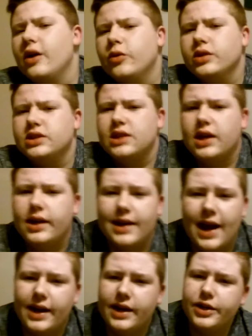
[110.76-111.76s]
It was a
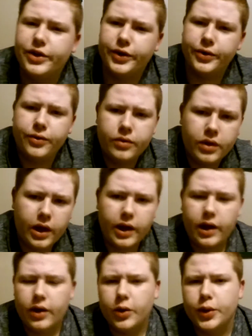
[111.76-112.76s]
92
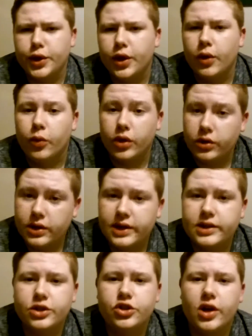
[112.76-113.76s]
with a real
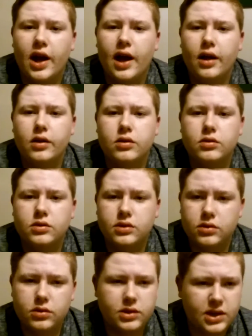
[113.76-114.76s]
decent track.
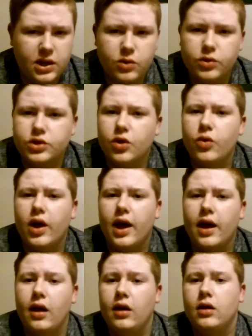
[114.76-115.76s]
Seat was
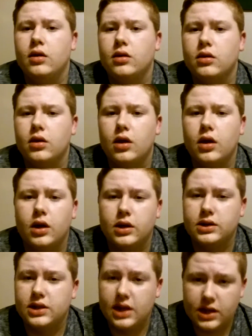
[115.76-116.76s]
okay.
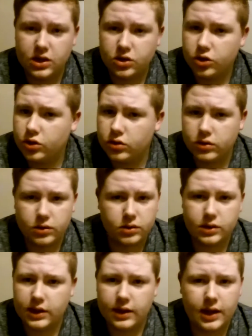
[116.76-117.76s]
Skis looked,
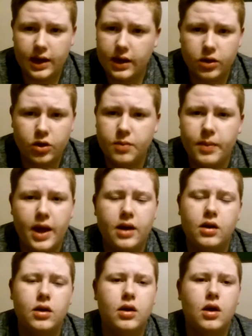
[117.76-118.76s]
they didn't look
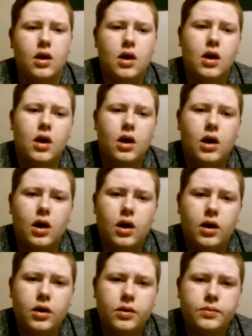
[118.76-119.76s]
bent,
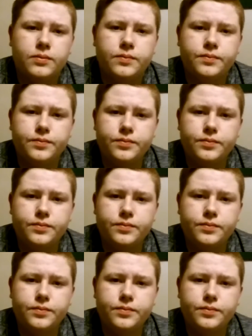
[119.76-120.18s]
so